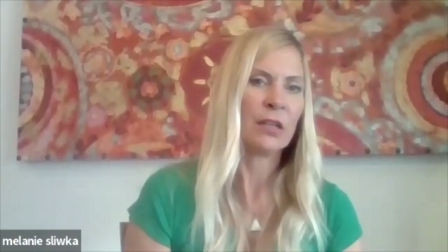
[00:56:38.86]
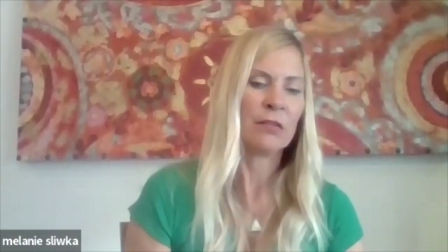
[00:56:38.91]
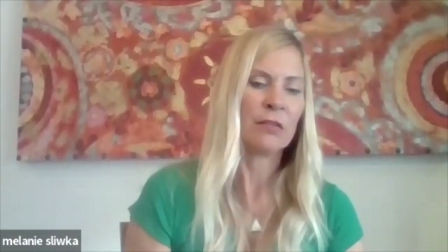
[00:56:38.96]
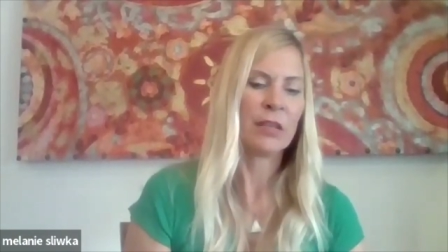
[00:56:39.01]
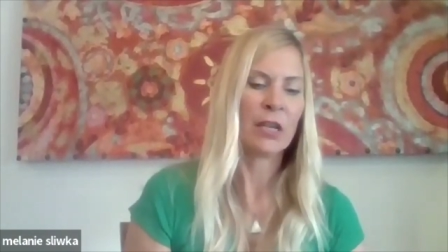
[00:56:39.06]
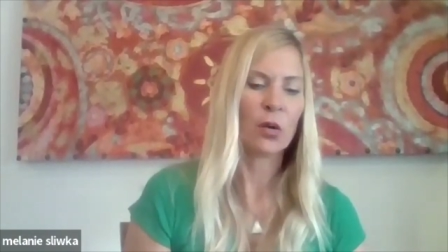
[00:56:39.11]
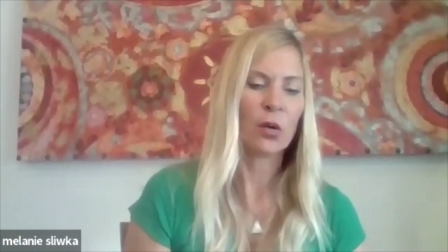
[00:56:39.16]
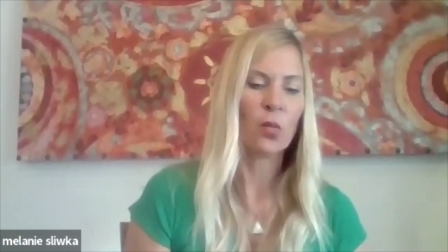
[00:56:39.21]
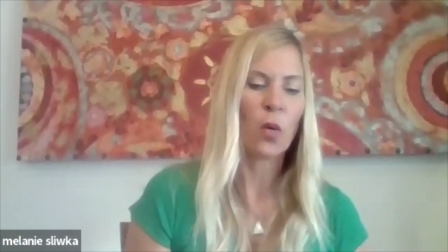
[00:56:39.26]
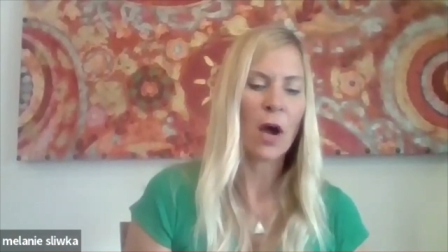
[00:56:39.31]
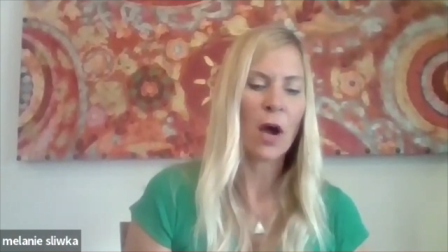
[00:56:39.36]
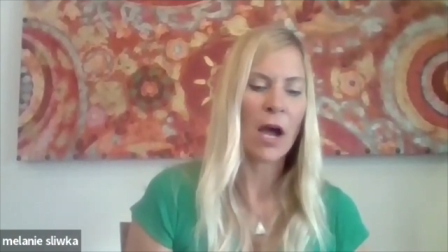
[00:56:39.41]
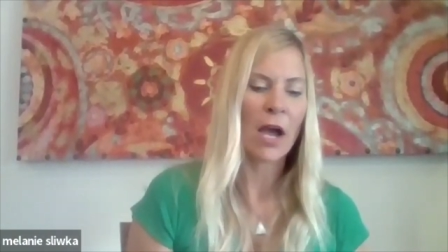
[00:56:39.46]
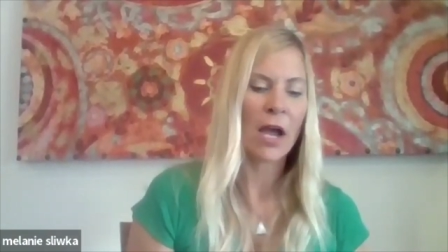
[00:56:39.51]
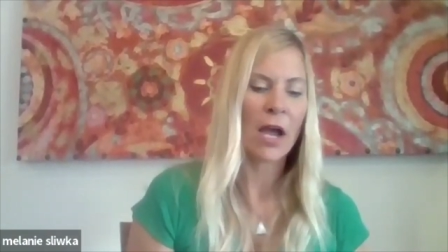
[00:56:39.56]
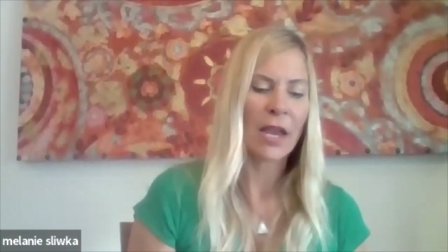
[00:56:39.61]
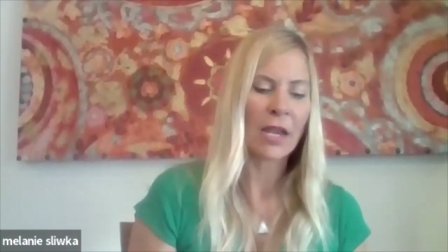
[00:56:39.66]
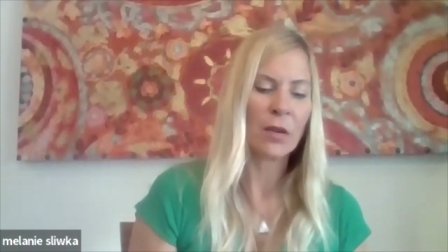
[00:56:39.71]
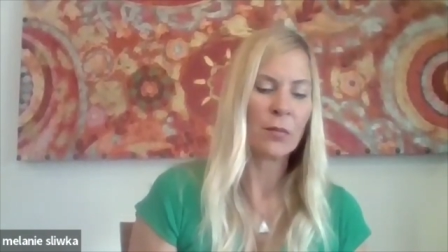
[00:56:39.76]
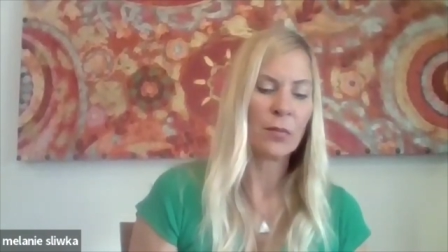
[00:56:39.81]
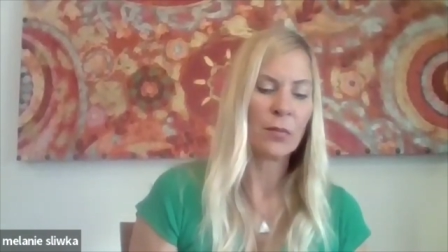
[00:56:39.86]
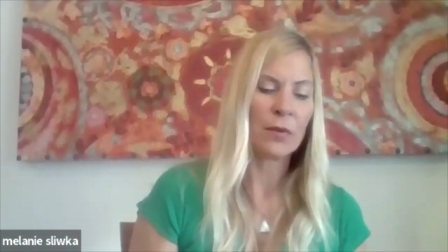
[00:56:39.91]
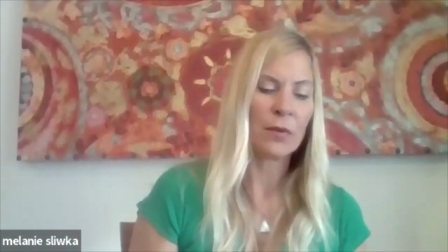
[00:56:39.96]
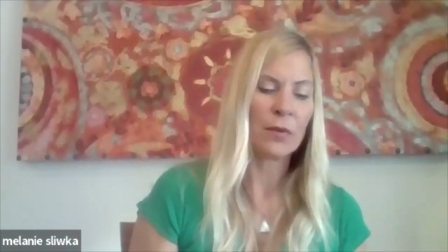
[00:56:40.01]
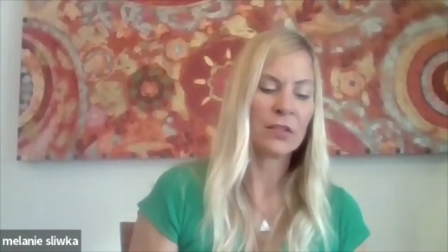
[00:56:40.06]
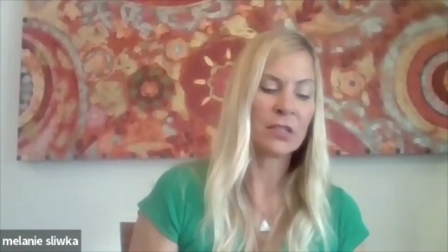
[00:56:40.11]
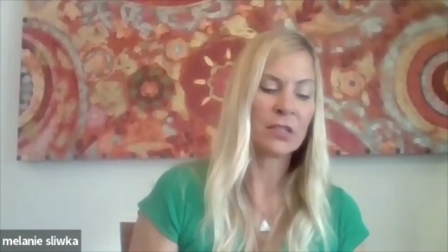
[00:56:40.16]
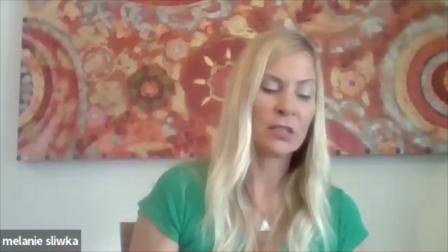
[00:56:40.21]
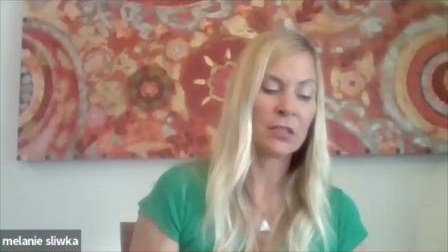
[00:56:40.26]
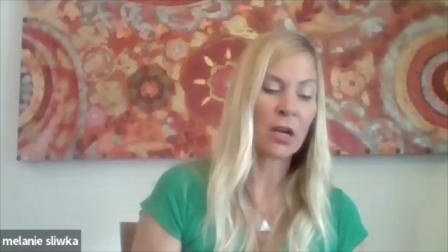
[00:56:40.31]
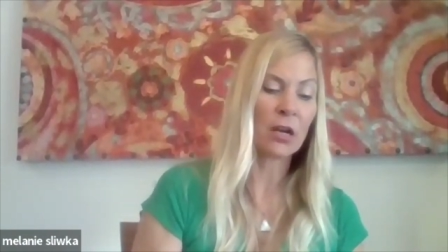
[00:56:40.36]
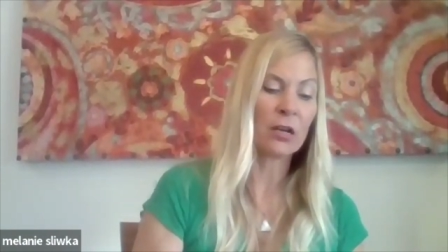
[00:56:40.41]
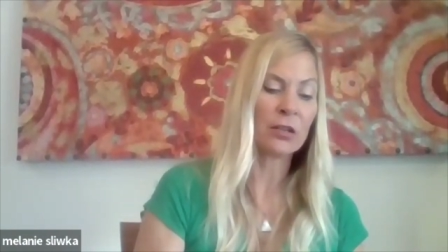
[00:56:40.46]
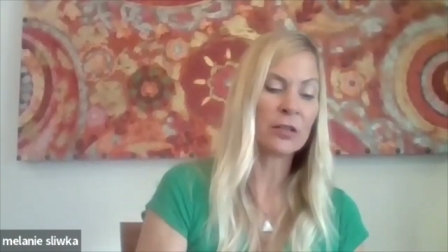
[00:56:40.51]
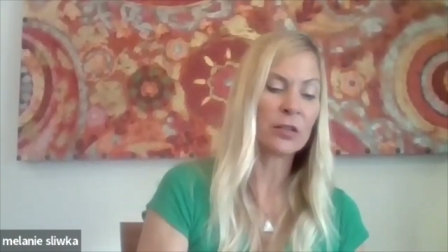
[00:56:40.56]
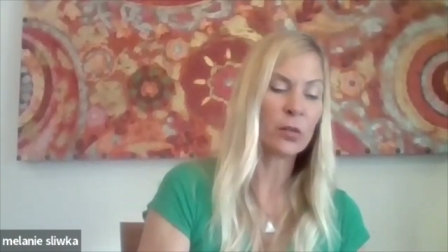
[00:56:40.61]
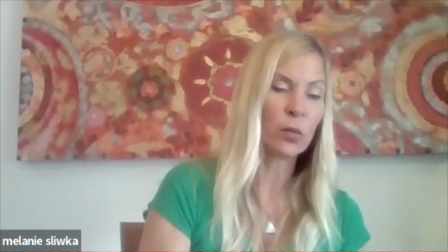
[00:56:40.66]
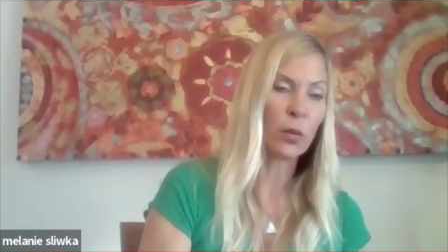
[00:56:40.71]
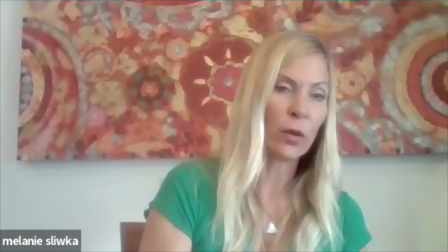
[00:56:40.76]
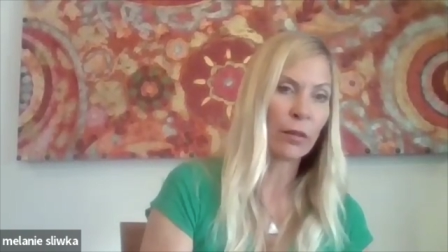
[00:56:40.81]
their why
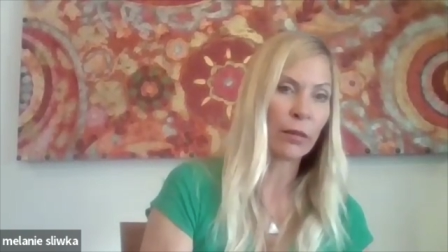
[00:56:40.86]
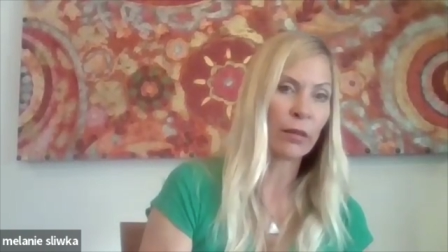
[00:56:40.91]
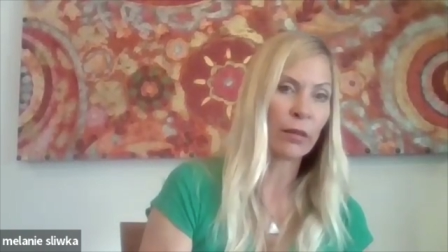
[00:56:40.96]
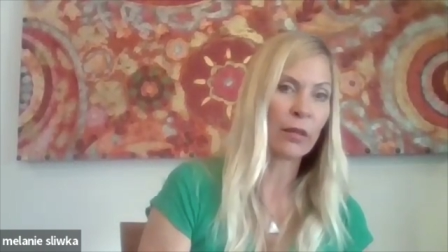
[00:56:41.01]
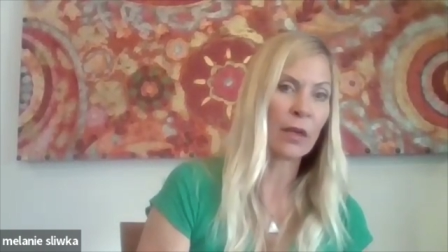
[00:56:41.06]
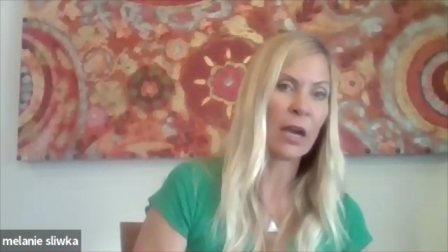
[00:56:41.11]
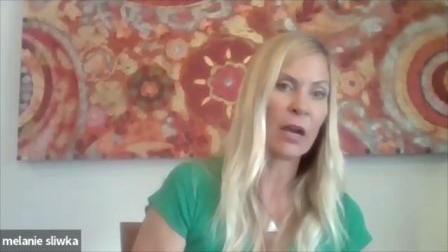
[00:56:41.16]
starts with,